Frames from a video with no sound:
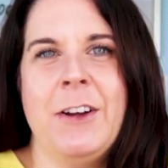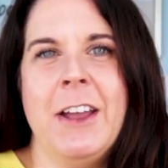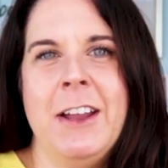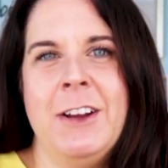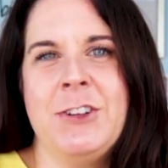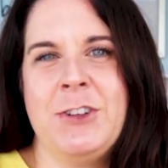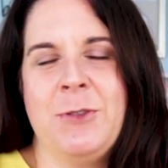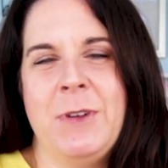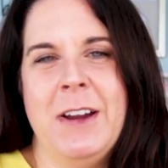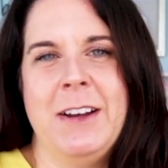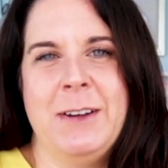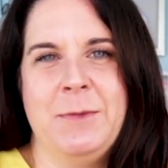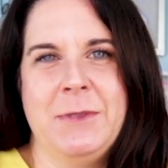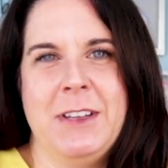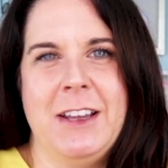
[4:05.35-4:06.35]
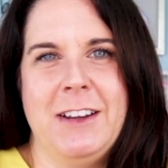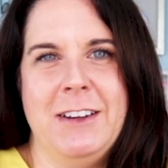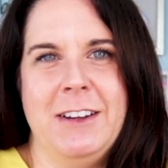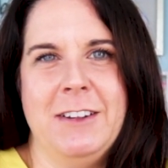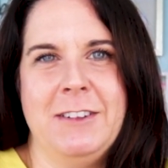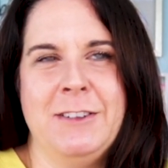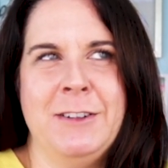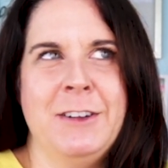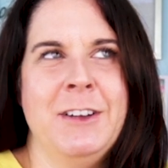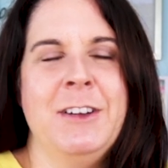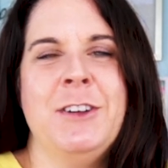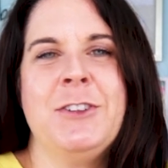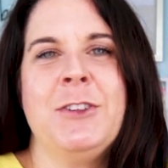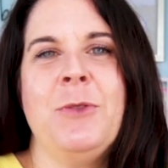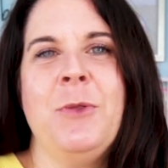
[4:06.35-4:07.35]
Okay, here's a random side note.
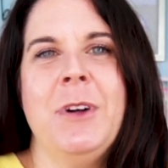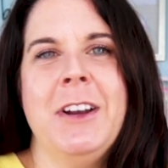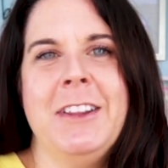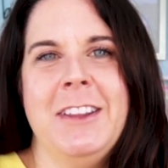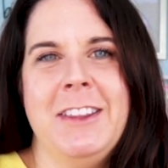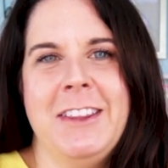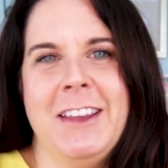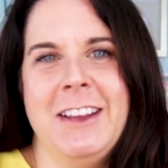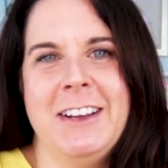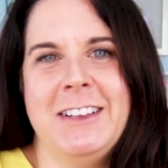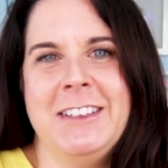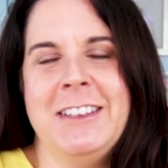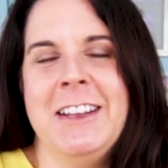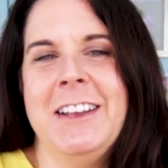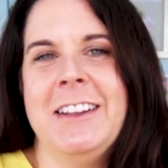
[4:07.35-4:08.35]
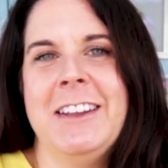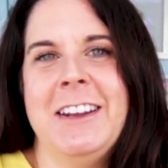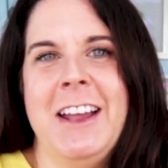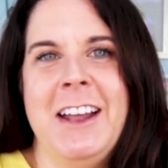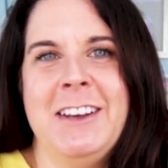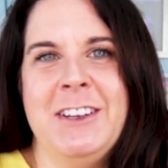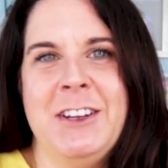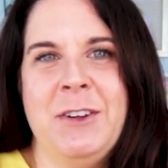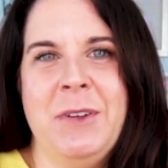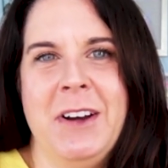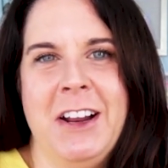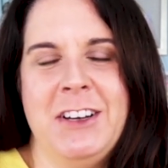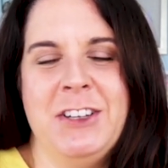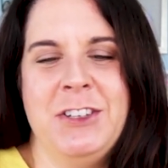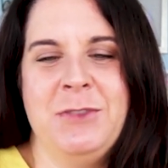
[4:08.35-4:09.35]
So one of the things that I do
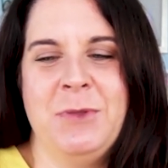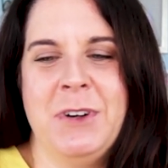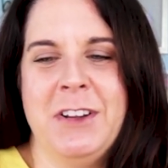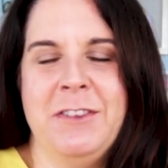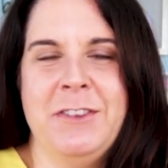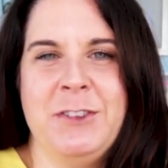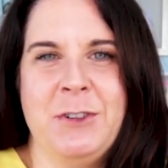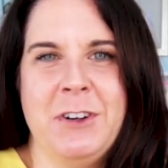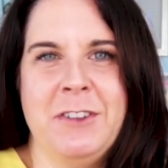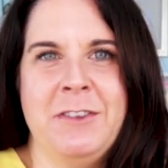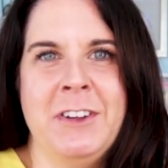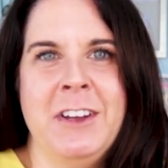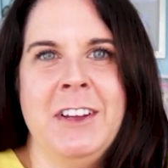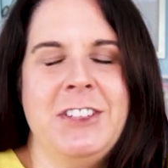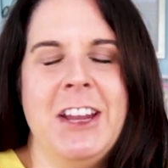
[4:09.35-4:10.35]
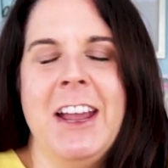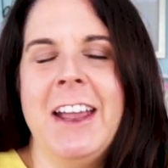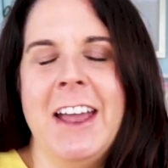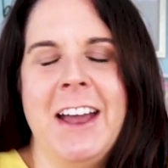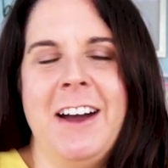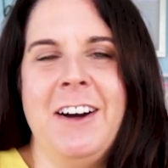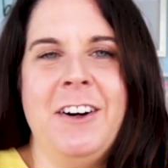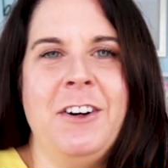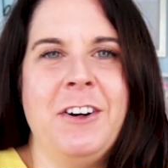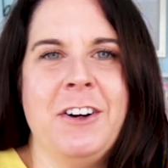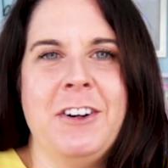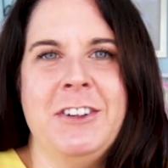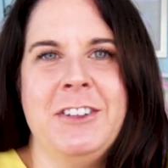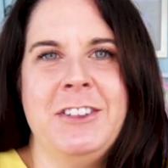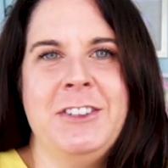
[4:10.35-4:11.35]
when I just want to sort of check out
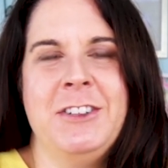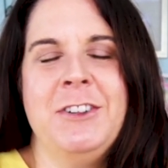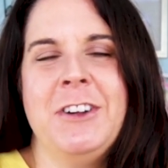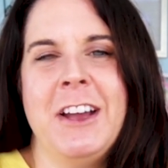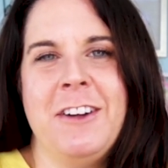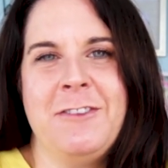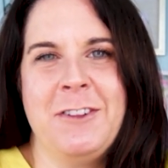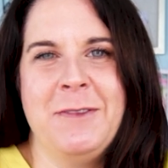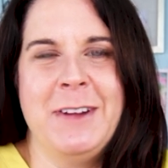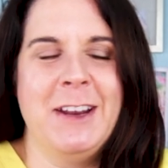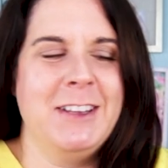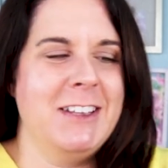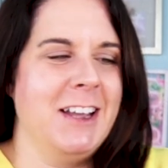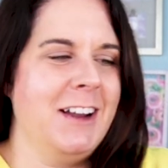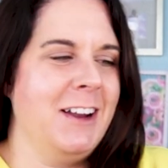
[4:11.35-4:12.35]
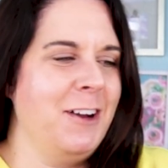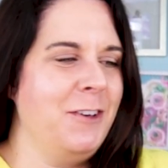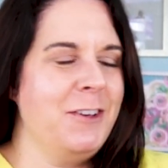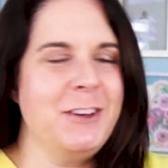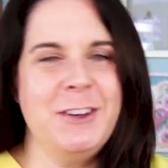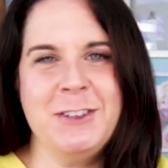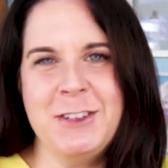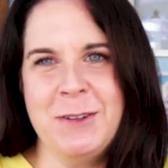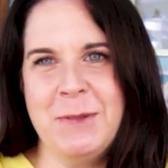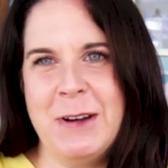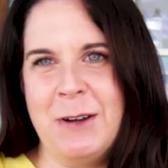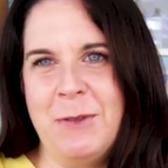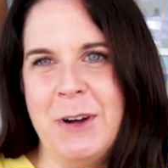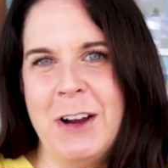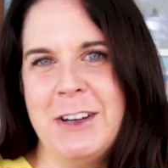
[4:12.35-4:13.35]
or just tune out for a minute is I go on YouTube
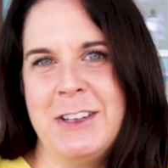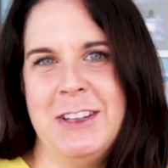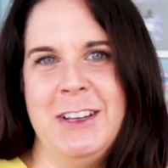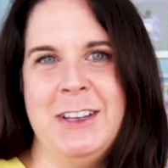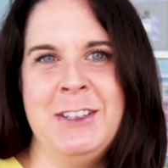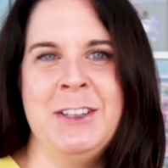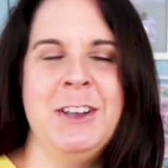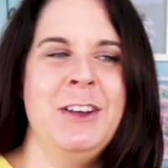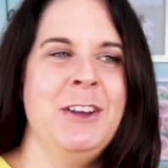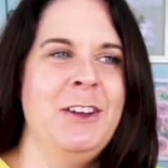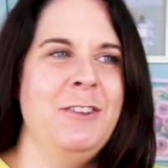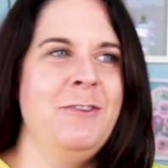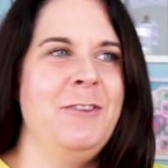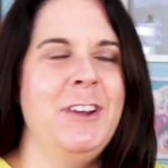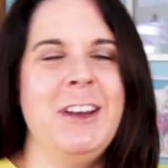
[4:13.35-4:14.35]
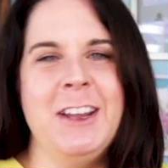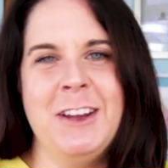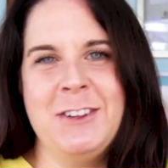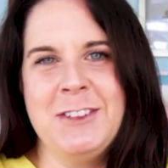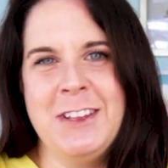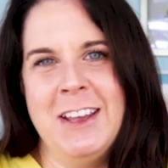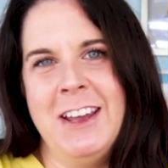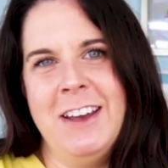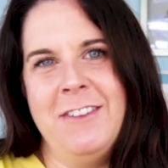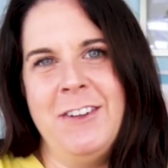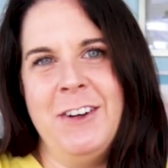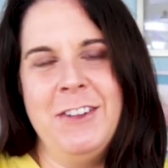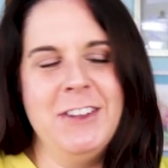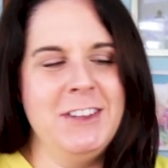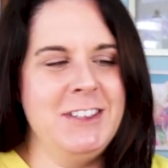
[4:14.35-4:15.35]
and I watch these videos that have
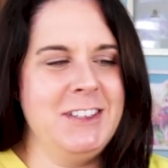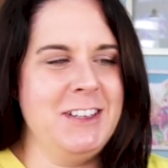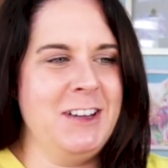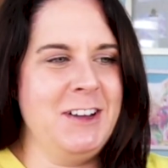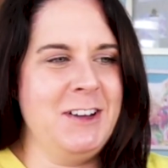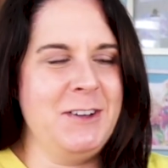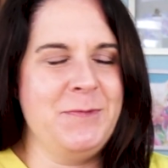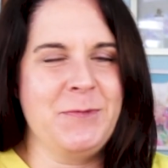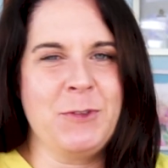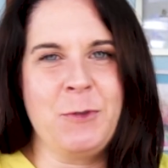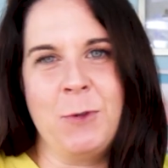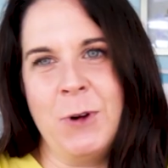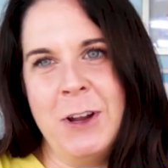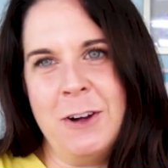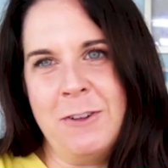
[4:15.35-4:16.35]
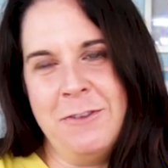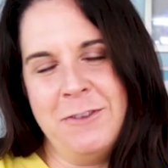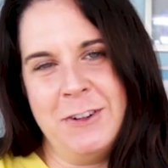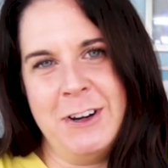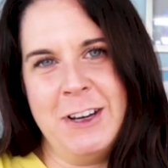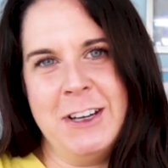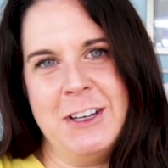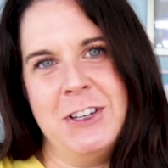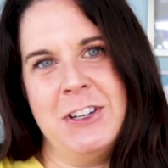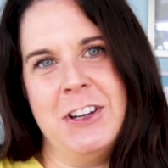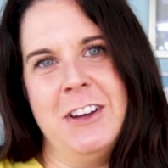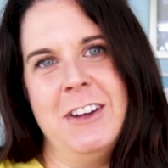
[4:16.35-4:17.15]
all this um, real footage